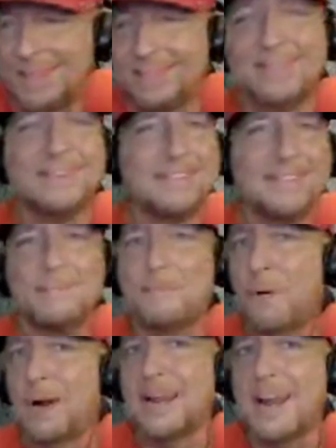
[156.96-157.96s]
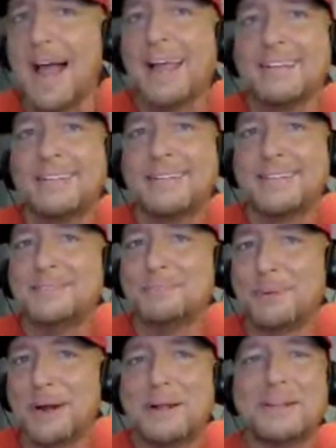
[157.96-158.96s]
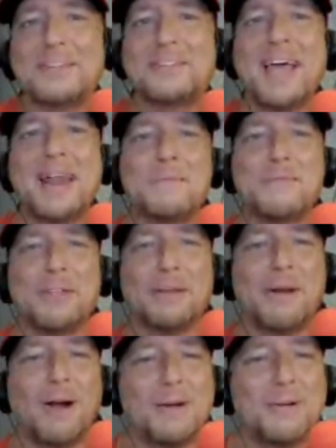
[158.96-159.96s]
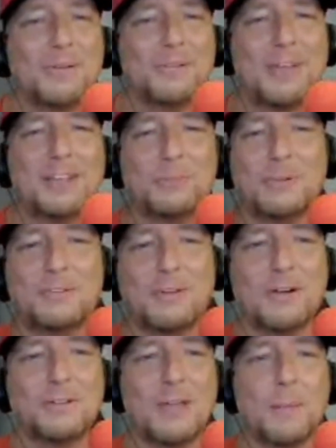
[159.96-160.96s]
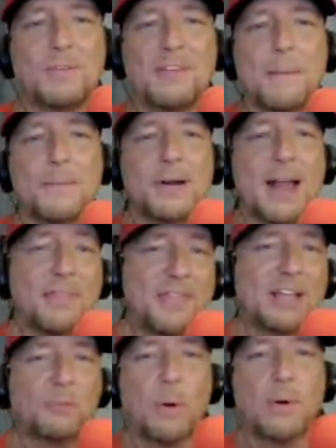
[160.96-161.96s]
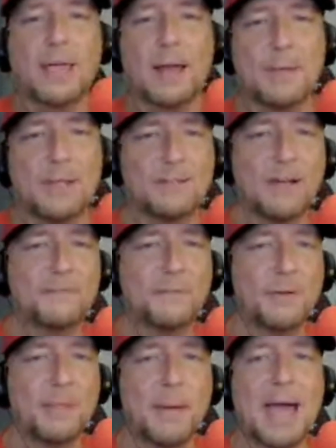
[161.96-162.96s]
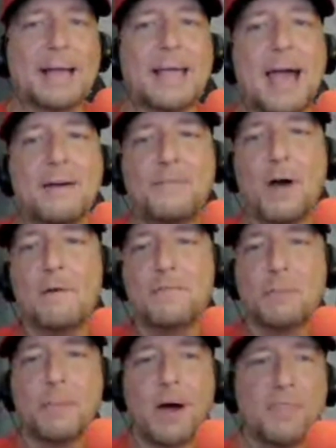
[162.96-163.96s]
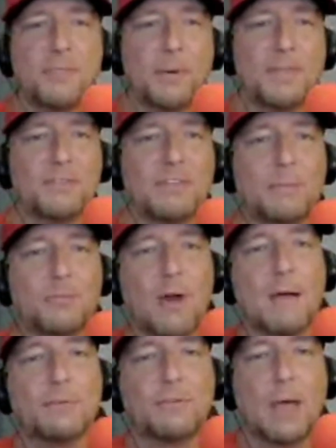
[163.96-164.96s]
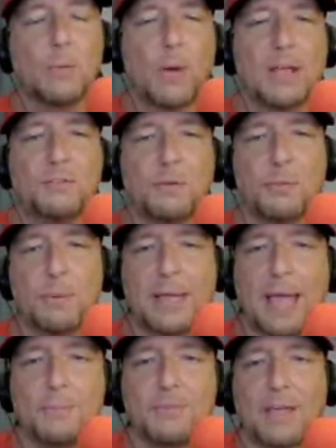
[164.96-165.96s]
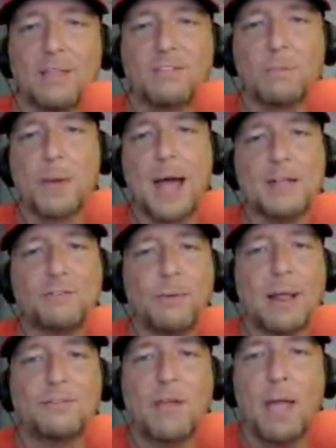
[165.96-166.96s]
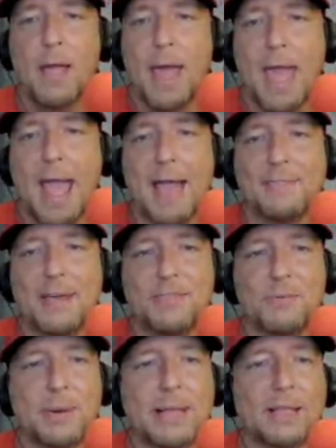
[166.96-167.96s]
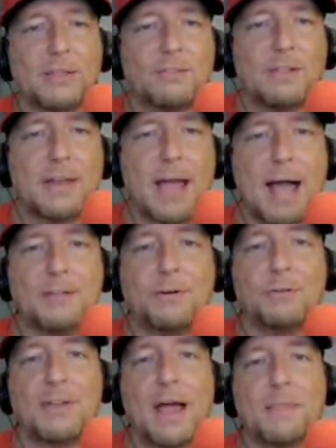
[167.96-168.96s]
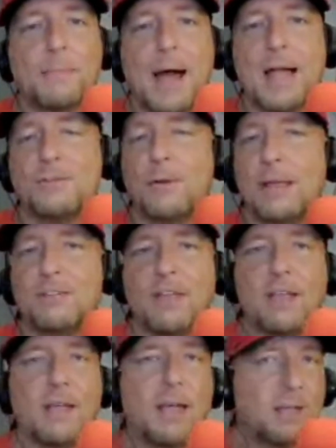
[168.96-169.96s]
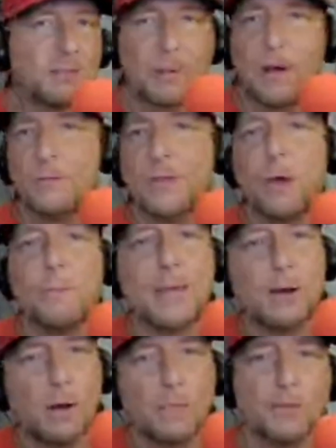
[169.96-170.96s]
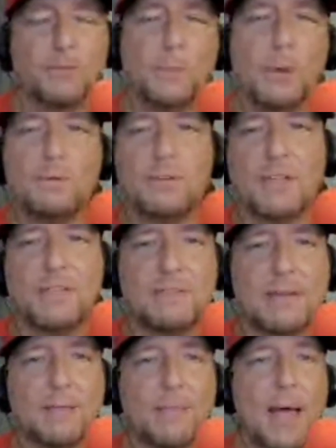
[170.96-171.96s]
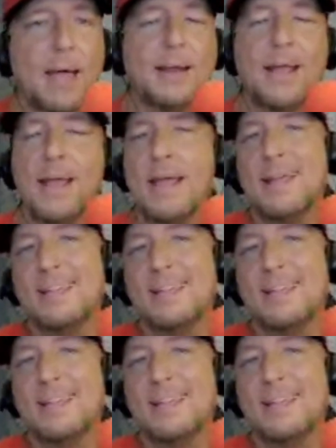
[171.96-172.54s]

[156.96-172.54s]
this is pretty nice. Pretty good setup for the Cardinals as we start September. Now, things will get a bit tougher in the back half of the month when the team travels out west for three games against the Padres and then three against the Dodgers. Now, the Padres, as we all know, made all those moves at the deadline.